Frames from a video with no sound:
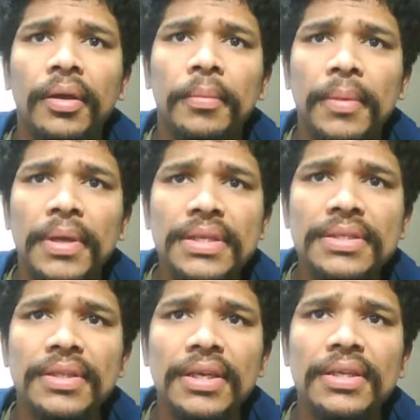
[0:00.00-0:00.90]

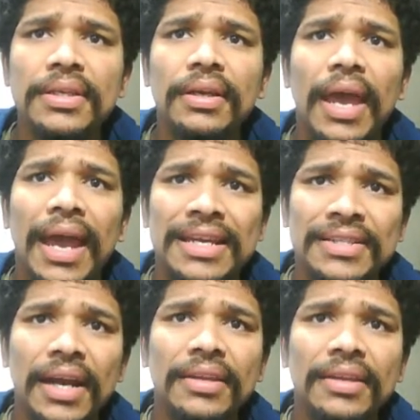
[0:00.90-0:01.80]
Means these
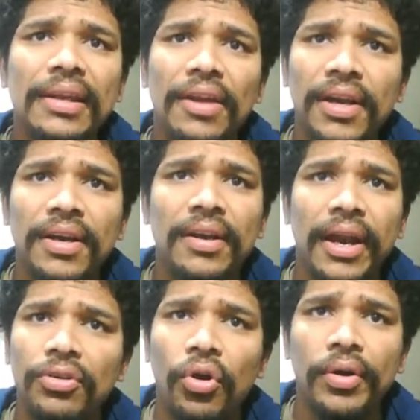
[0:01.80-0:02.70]
extract the left and
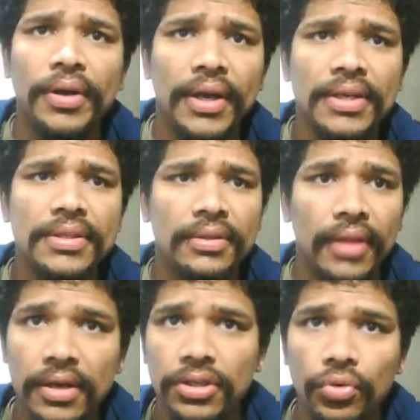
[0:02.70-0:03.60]
right coordinates,
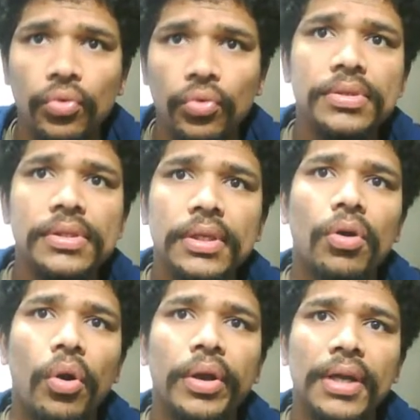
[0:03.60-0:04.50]
then use the
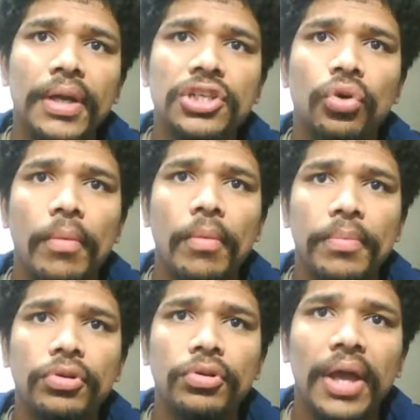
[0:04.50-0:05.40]
coordinates to
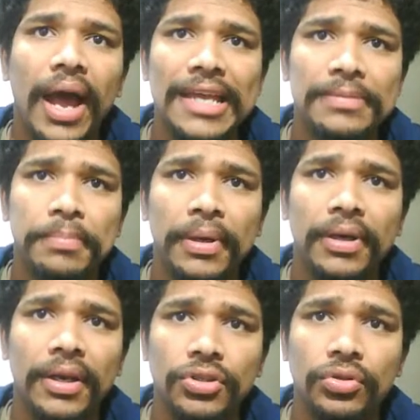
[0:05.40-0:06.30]
compute the eye
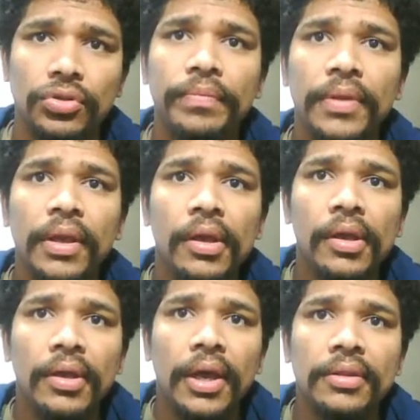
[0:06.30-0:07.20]
aspect ratio.
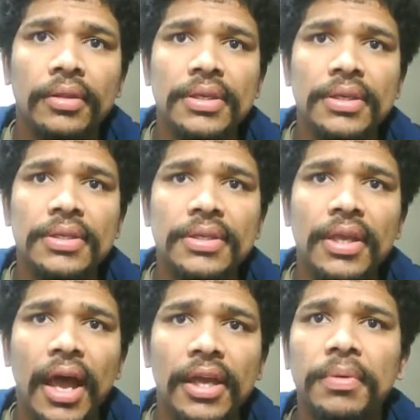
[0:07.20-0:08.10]
This is
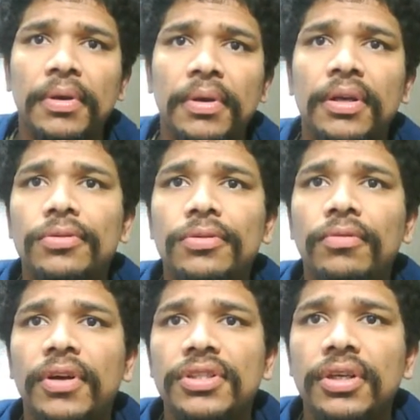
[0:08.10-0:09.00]
the eye aspect
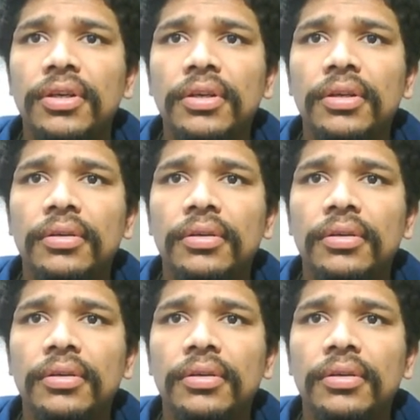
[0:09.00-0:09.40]
ratio function.